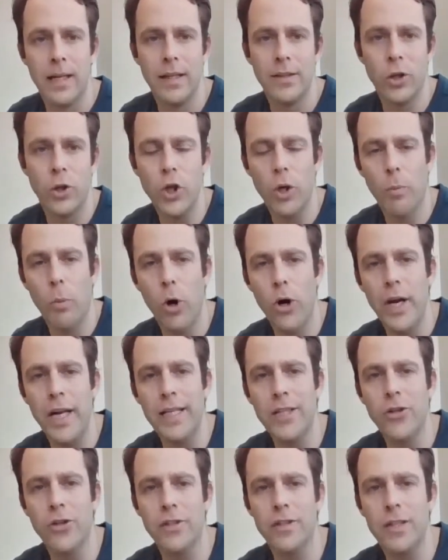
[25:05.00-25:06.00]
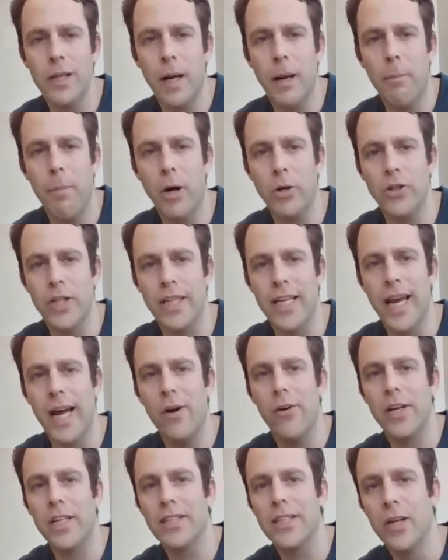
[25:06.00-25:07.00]
So you're more interested about the
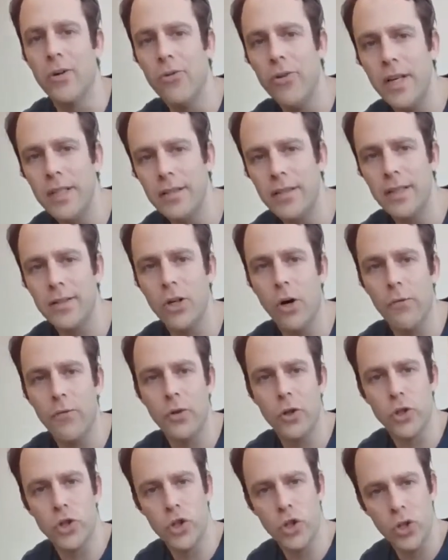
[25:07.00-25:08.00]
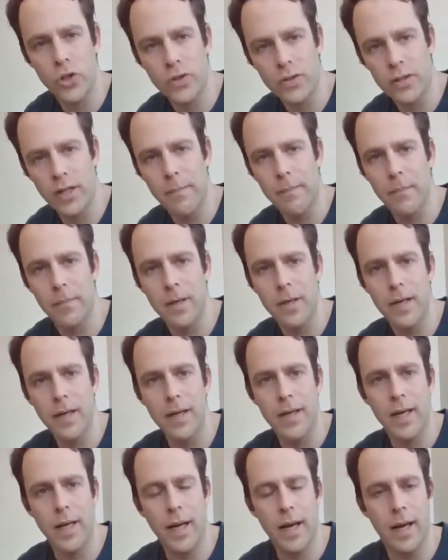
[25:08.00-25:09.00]
characteristics of your system
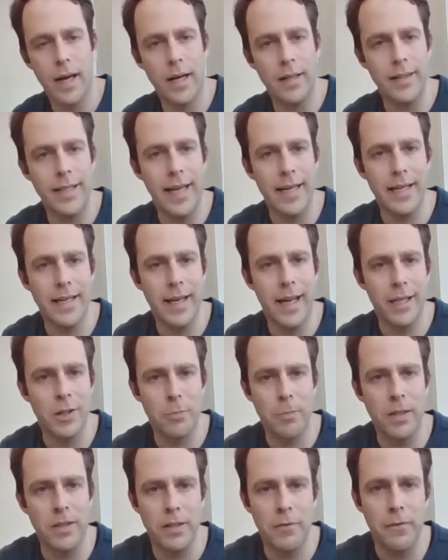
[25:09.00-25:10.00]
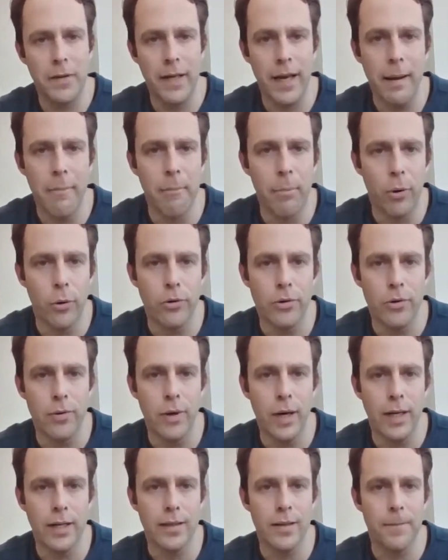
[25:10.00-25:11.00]
than a specific input,
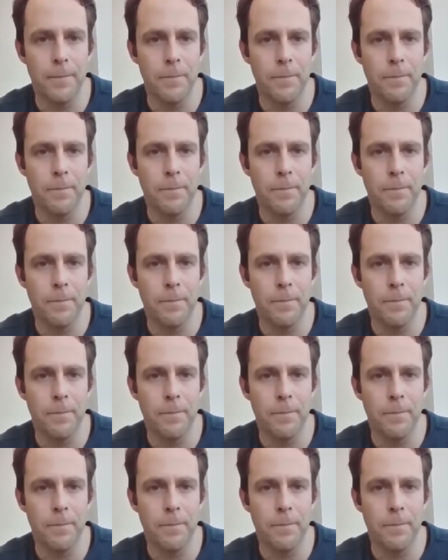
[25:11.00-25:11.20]
right?